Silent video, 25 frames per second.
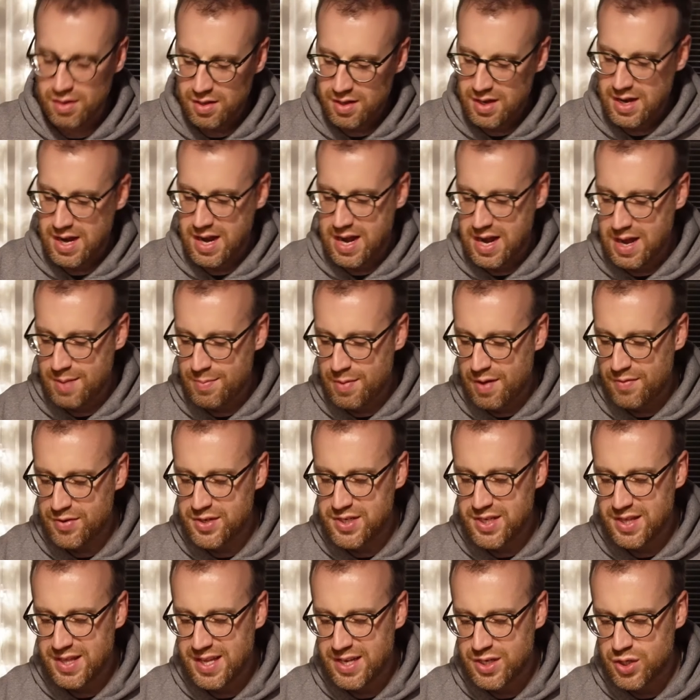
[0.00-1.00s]

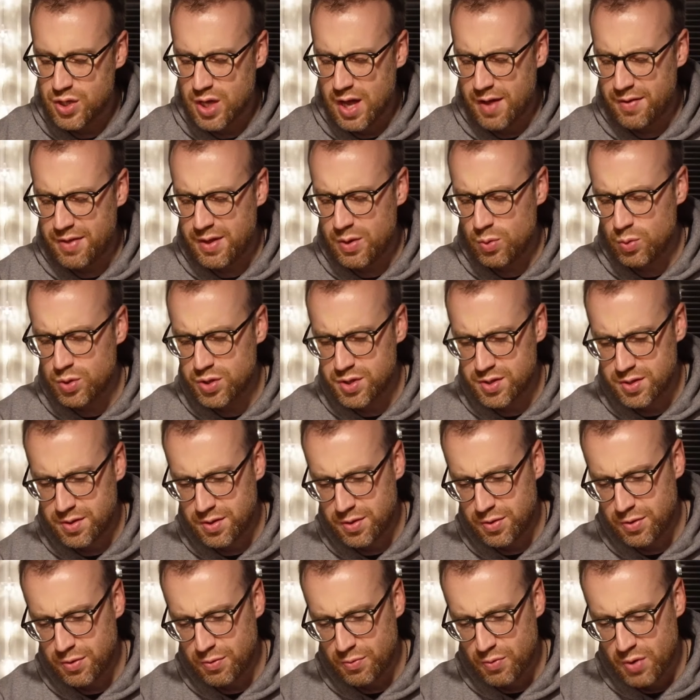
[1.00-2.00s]
Obviously, this I think was
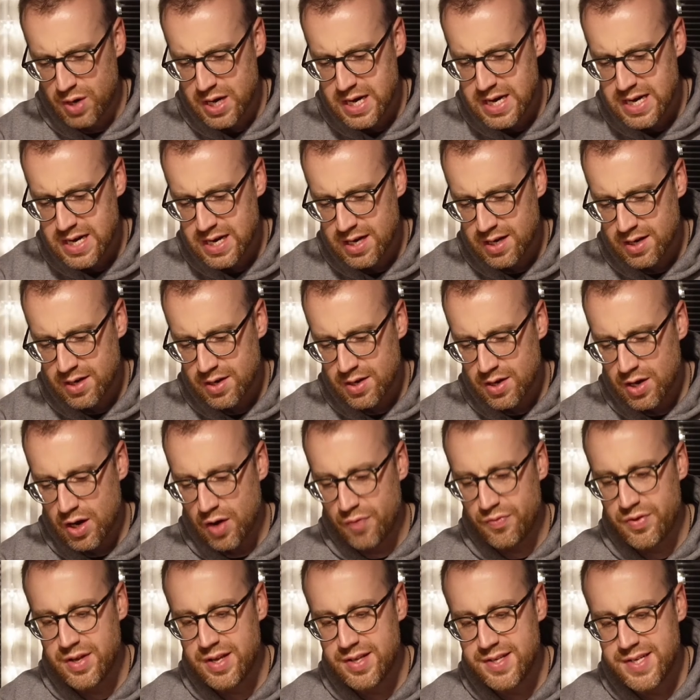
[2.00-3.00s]
3
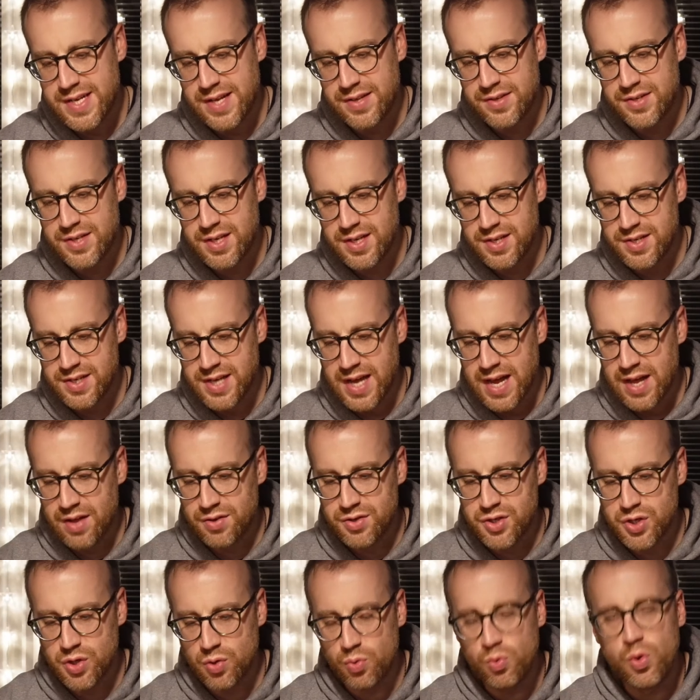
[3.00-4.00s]
on the intensity scale,
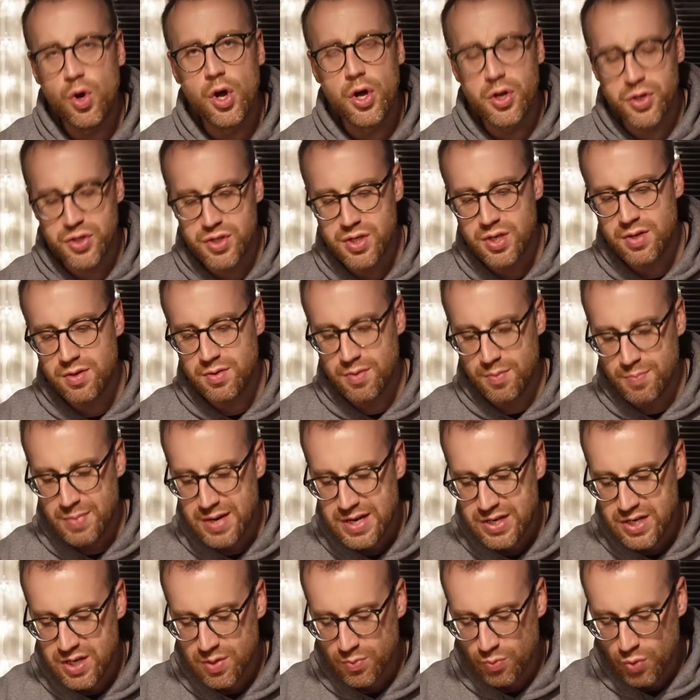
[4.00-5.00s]
so the roasted,
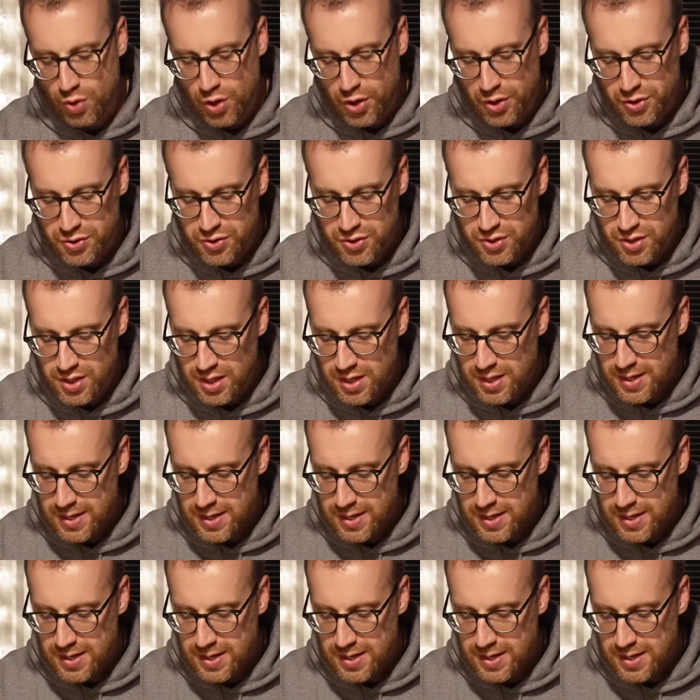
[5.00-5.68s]
medium roast.